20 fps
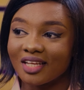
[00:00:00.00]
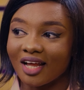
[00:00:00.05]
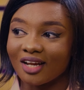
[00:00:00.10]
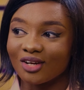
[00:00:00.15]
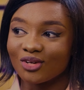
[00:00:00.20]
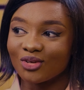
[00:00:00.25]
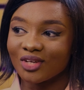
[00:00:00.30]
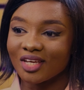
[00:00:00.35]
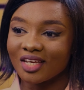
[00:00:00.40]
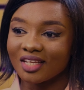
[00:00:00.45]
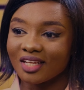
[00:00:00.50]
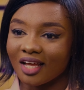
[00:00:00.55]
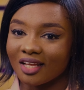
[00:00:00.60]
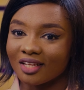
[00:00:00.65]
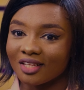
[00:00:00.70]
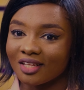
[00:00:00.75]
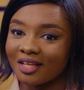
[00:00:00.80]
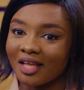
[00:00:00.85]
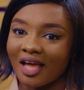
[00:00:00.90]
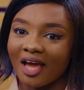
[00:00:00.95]
it and looking
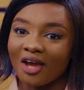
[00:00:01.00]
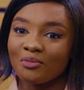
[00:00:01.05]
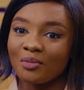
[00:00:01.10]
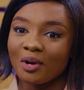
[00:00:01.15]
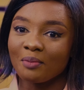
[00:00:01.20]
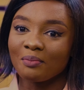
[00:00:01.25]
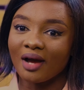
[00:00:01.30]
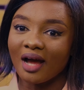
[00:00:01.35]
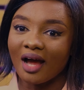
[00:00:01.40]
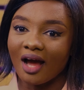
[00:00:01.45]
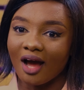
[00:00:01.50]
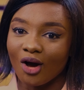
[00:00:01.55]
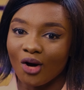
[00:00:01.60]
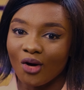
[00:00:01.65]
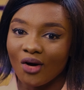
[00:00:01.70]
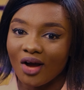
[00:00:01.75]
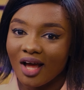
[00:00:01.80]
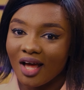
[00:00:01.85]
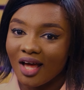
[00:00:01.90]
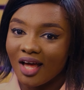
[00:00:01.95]
at. I remember how